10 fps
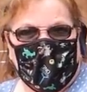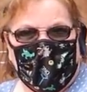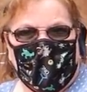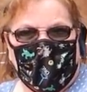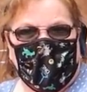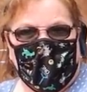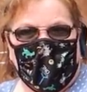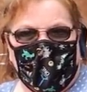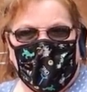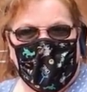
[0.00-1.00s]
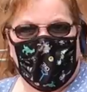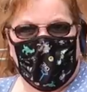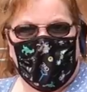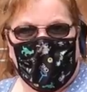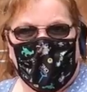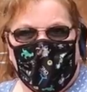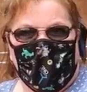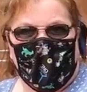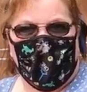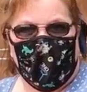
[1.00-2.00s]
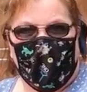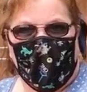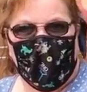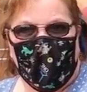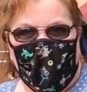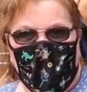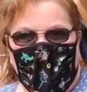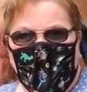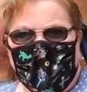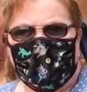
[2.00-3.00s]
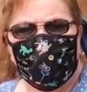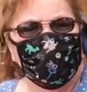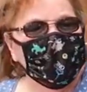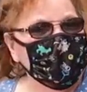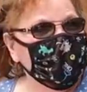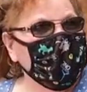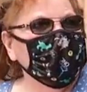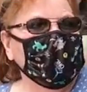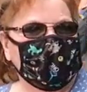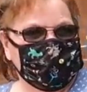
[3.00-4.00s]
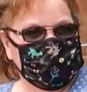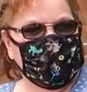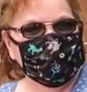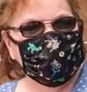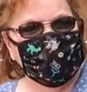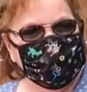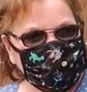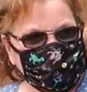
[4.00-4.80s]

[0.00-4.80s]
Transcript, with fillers: you're whopping fifteen dollars for three nights stay. Three nights? Okay, then I'll take you